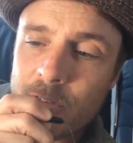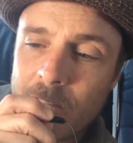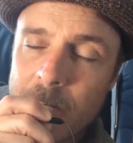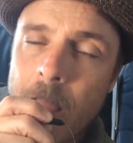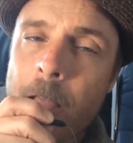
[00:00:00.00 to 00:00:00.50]

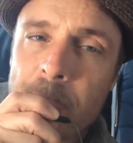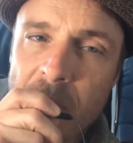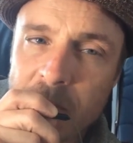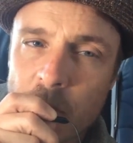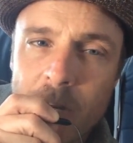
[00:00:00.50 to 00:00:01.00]
in
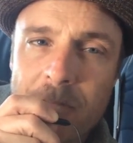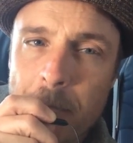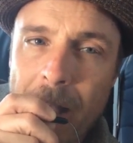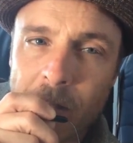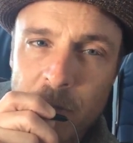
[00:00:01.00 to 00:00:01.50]
and you don't have a
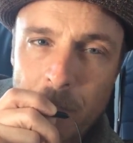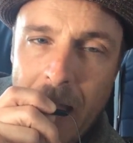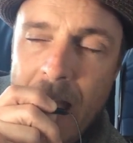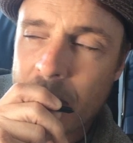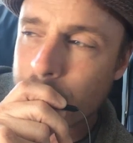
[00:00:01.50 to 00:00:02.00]
balanced
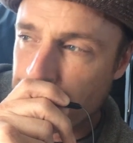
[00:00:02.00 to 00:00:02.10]
pack,